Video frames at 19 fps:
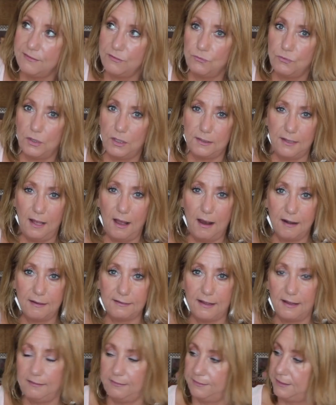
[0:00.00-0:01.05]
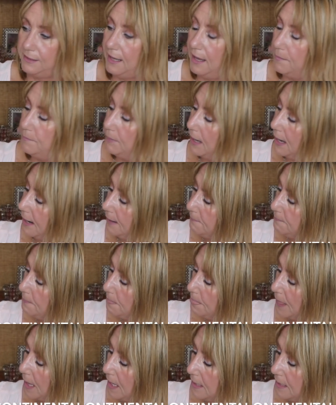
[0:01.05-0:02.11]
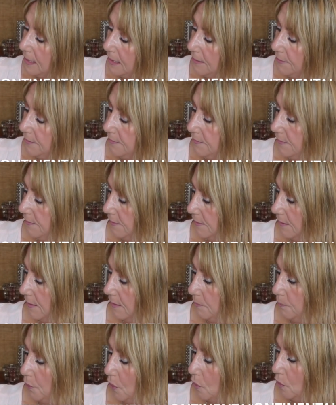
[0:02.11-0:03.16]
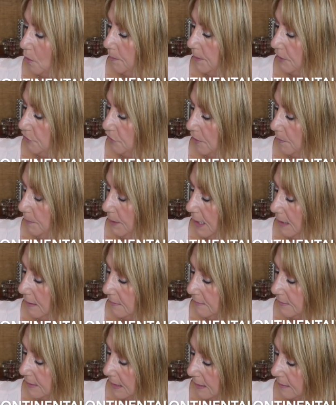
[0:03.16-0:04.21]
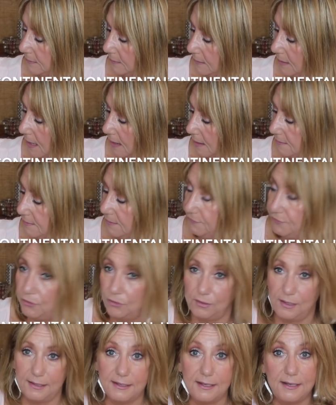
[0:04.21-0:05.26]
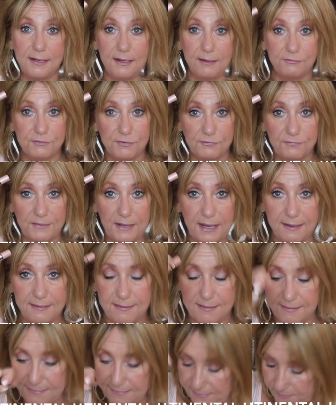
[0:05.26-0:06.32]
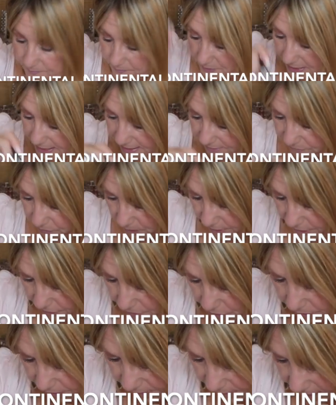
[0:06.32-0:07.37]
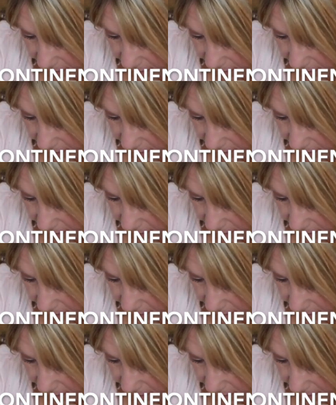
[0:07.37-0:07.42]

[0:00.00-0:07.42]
is a really hard color to come by. This is the Prohibition Pink Scandaleyes, if you're lucky enough to find this. I have one of those